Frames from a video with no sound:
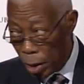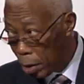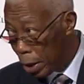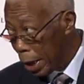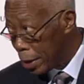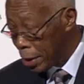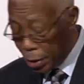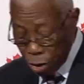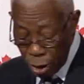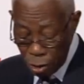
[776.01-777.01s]
Ladies and
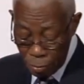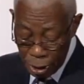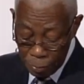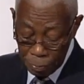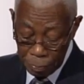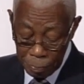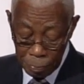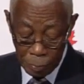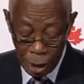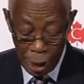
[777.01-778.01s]
gentlemen,
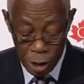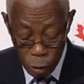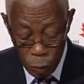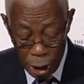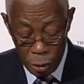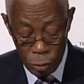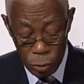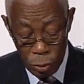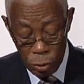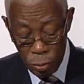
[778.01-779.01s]
as you well
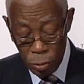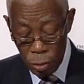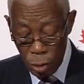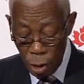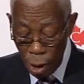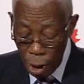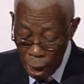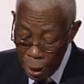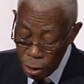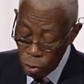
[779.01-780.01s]
know,
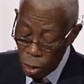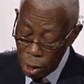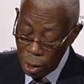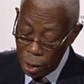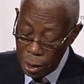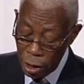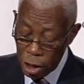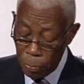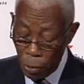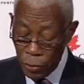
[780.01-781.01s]
I took on the
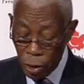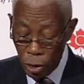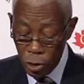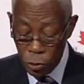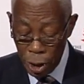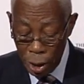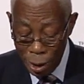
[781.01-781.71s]
leadership of the country